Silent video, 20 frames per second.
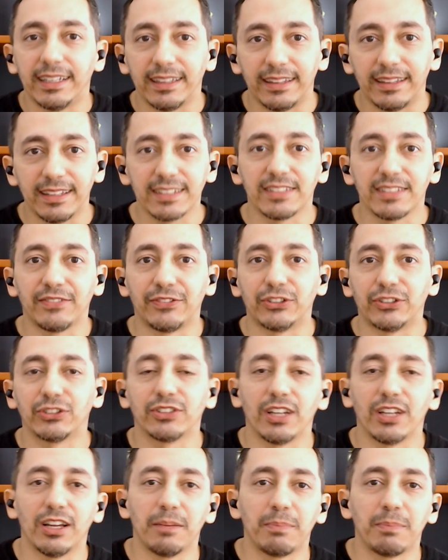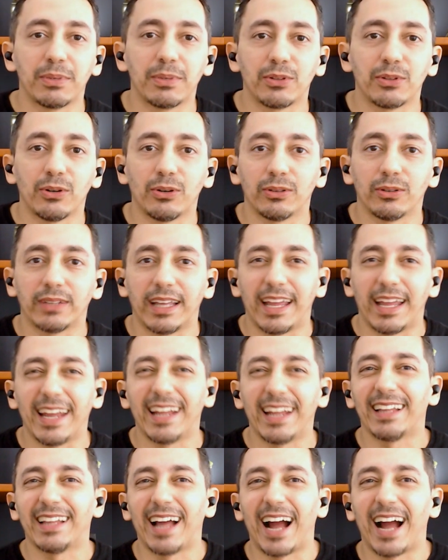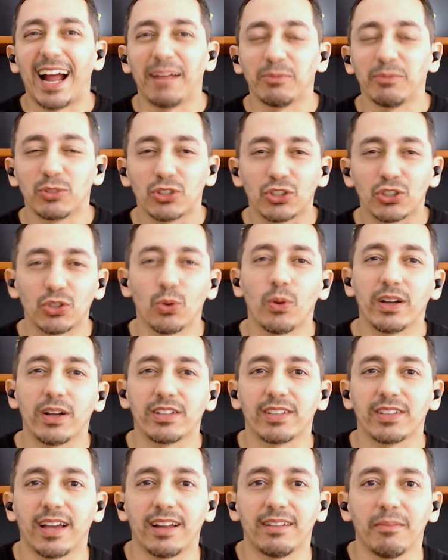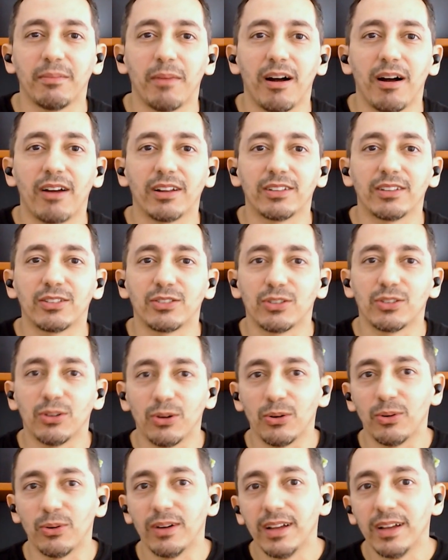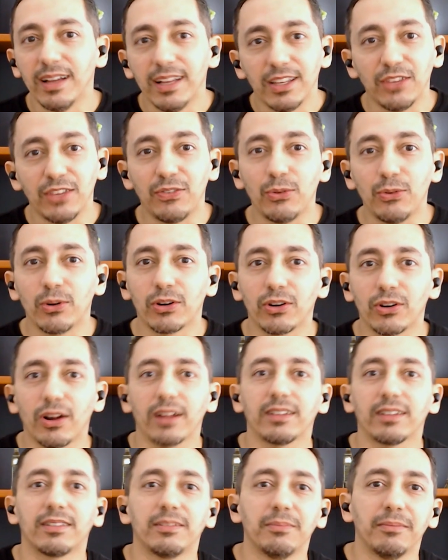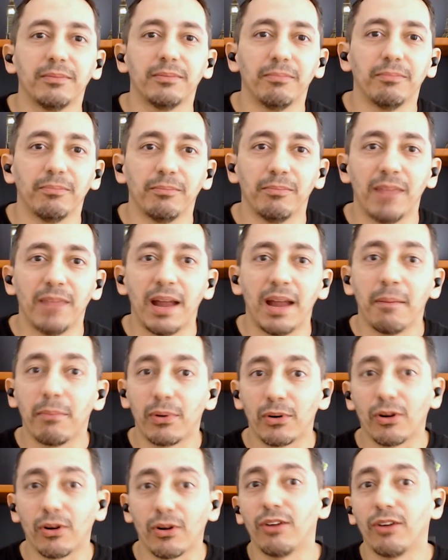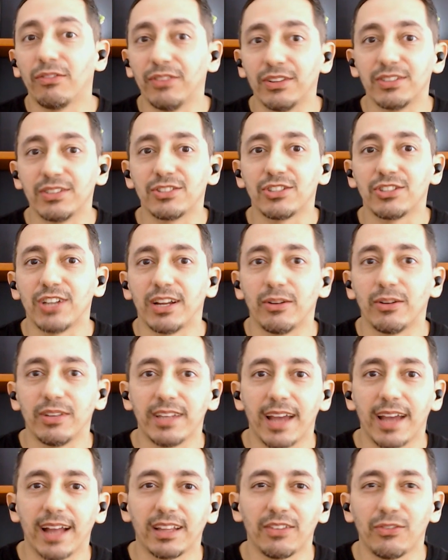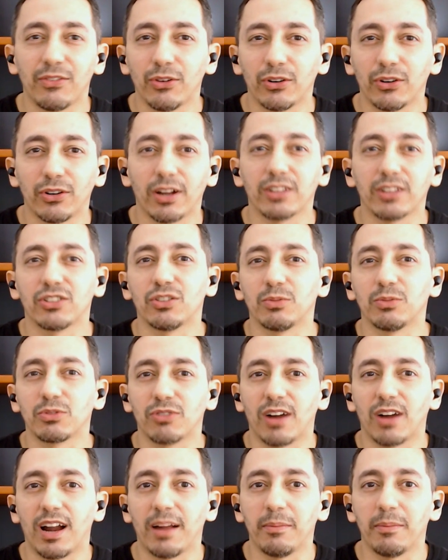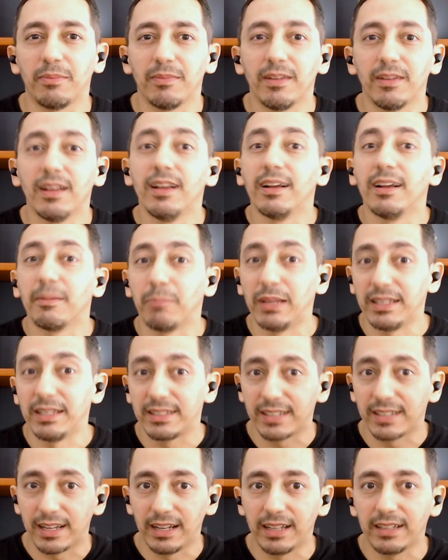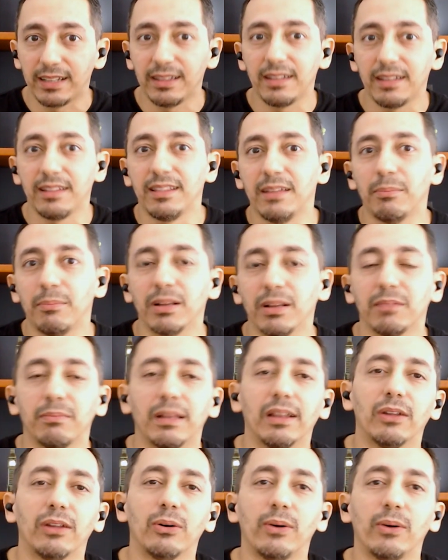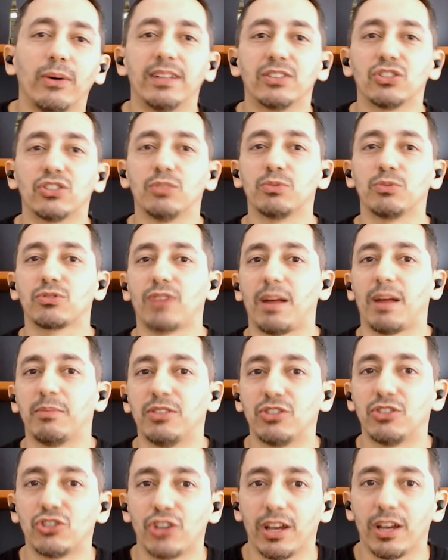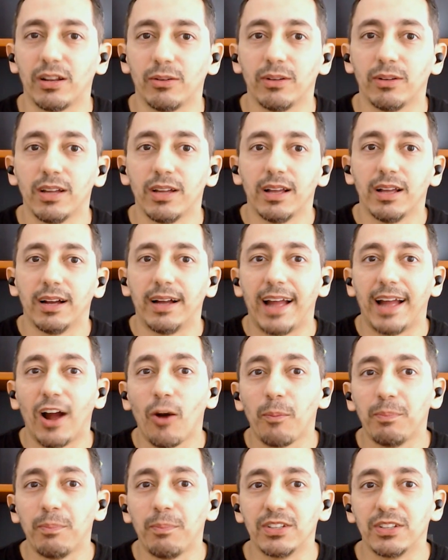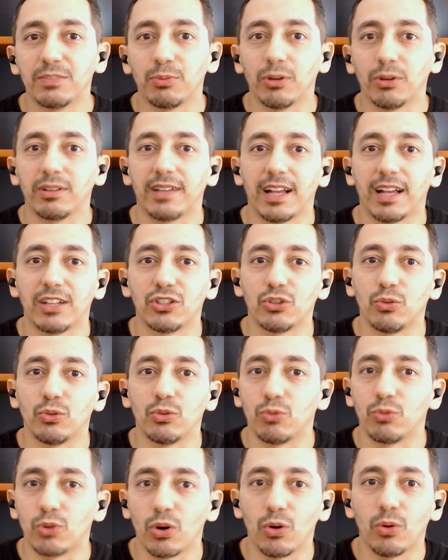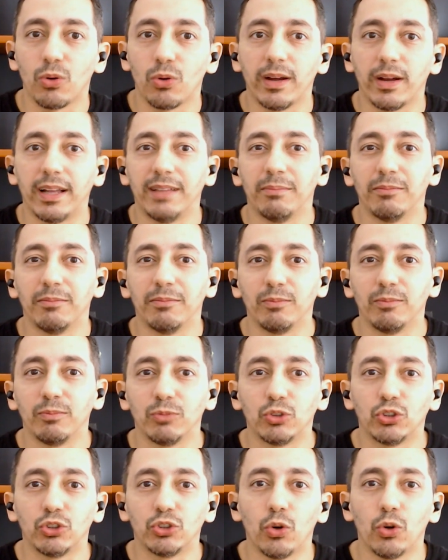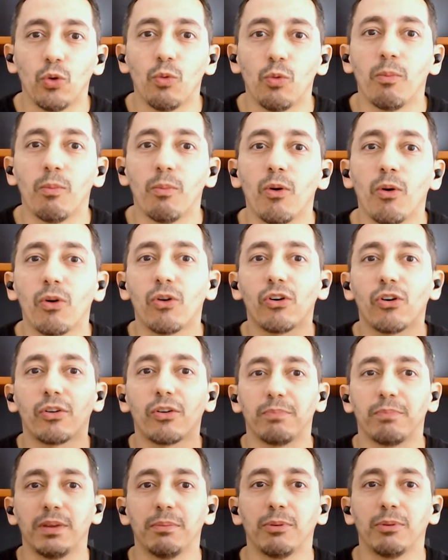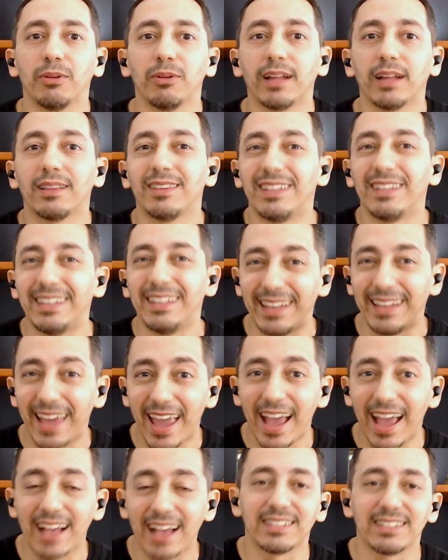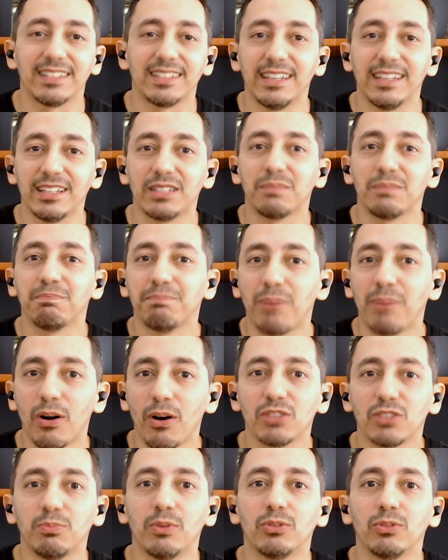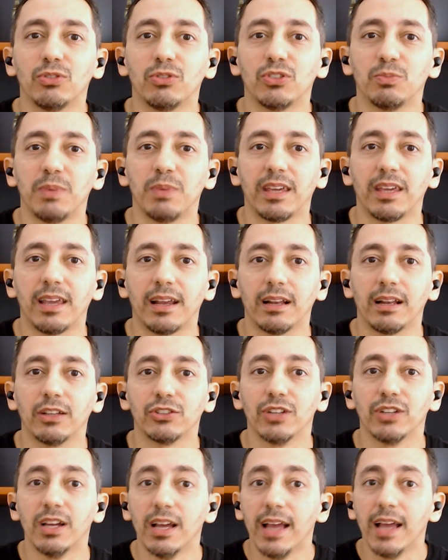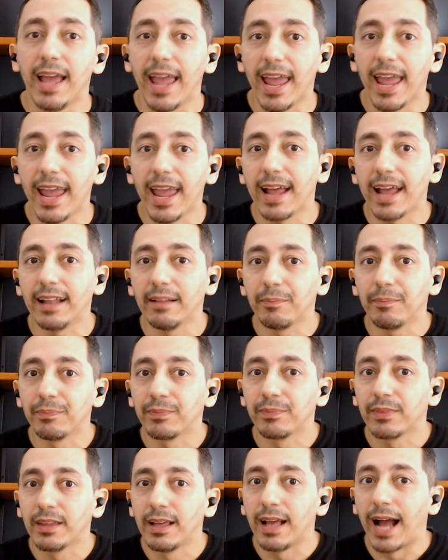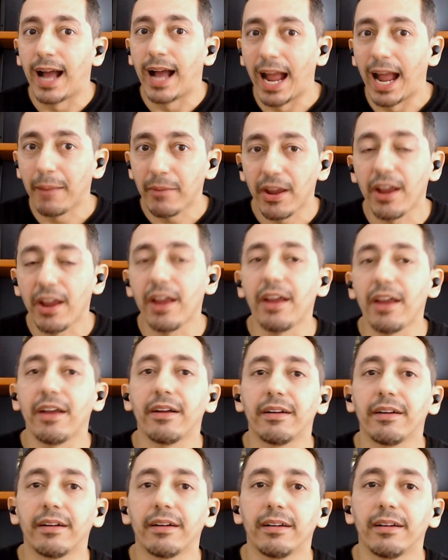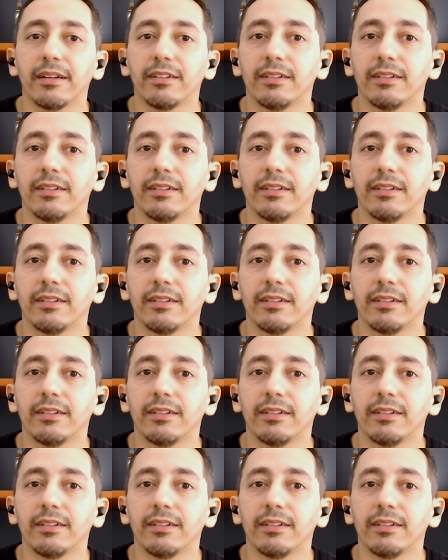This is the first episode, and I am so excited about it. So, if you are not a member of this channel yet, if you are not subscribed, please click the button below and subscribe to this channel. Help this podcast to grow and show more people that yes, it's possible to speak English. And I'm here